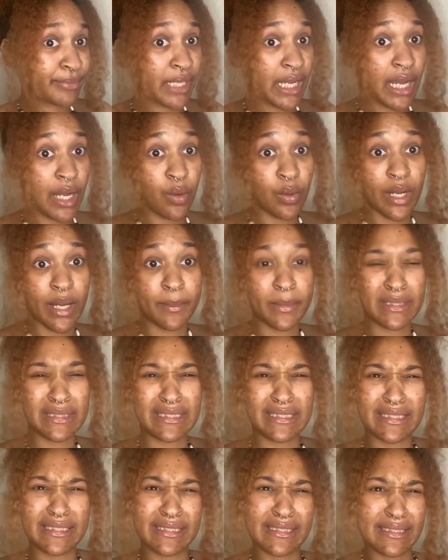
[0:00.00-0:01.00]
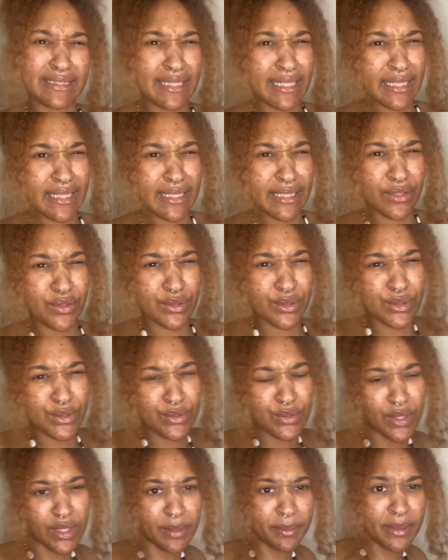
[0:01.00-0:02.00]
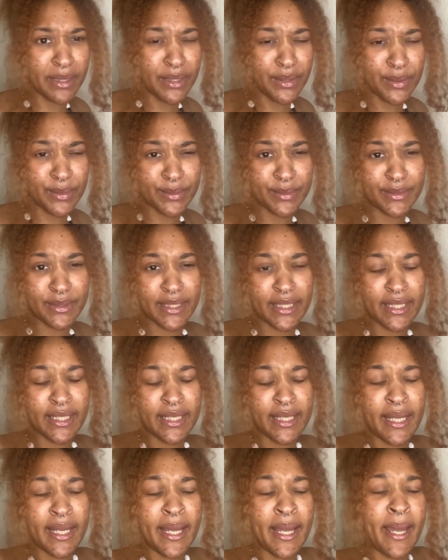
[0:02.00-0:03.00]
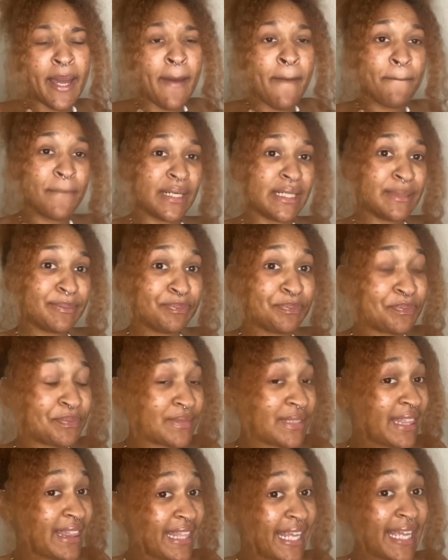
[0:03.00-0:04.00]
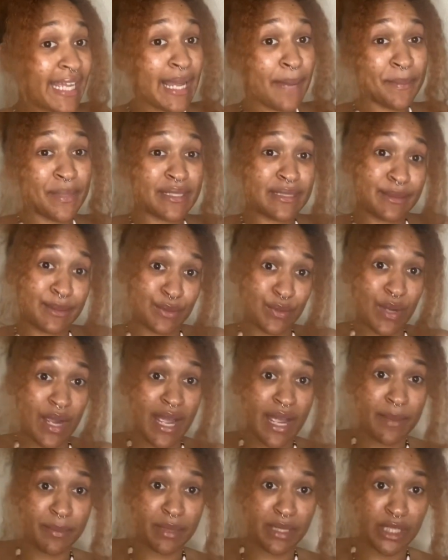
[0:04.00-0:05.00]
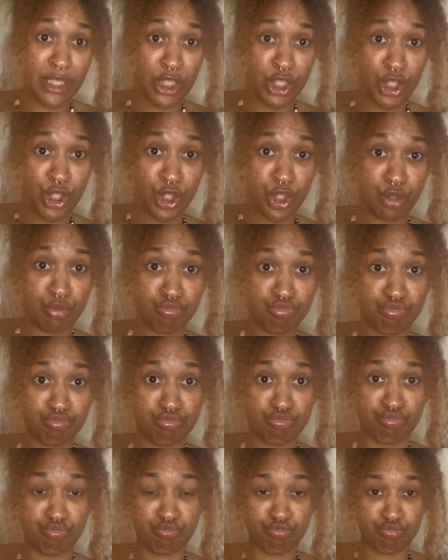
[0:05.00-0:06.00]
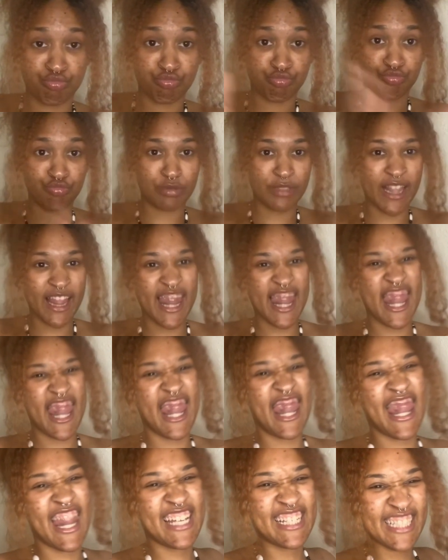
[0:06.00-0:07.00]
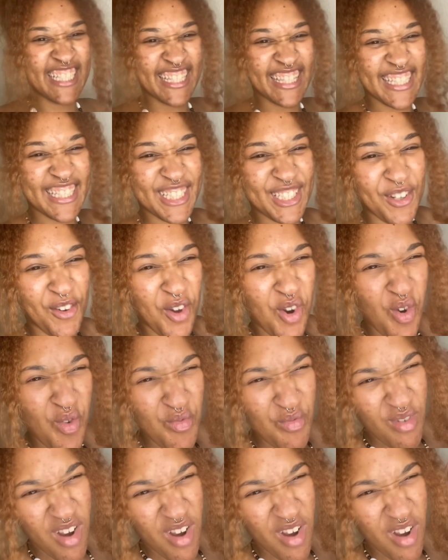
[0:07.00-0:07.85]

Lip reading: I don't got much to say or to talk about, but like, comment, subscribe, and let's get this show on the